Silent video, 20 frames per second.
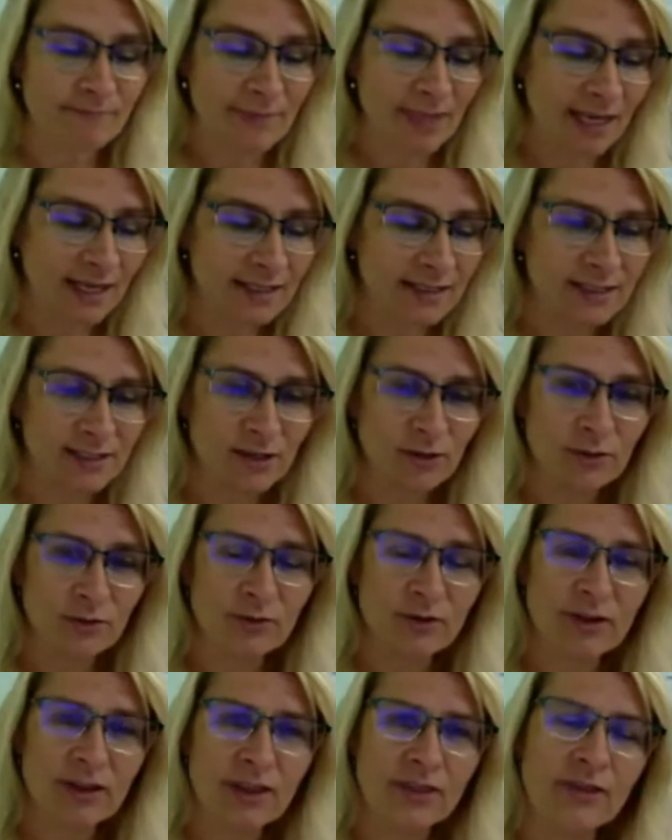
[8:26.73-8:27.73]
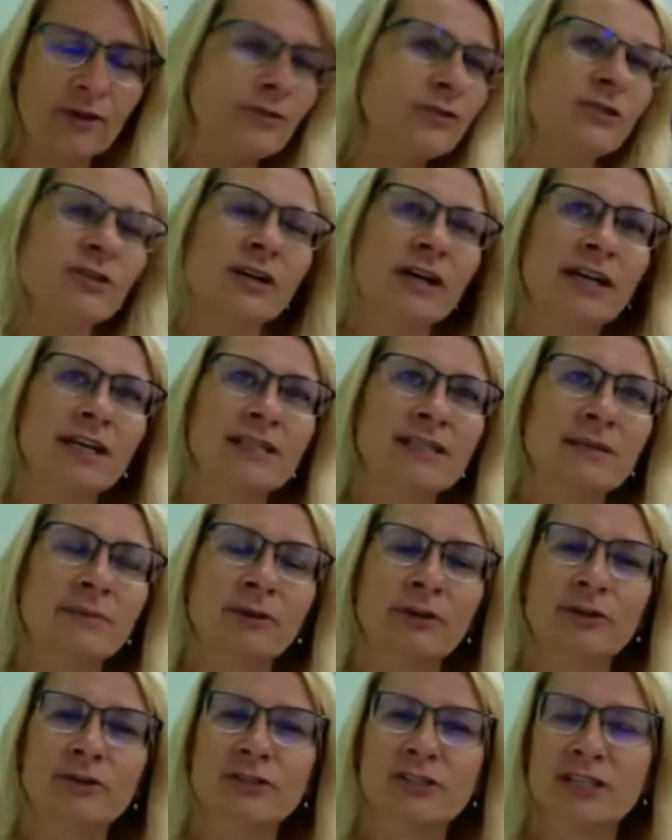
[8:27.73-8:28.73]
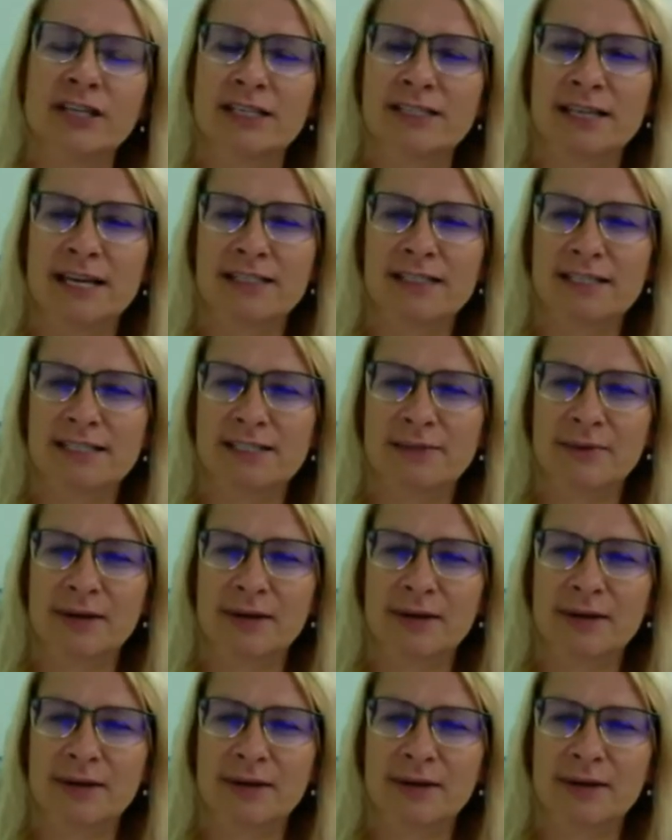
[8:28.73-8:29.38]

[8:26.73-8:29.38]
And so those are kind of some huge successes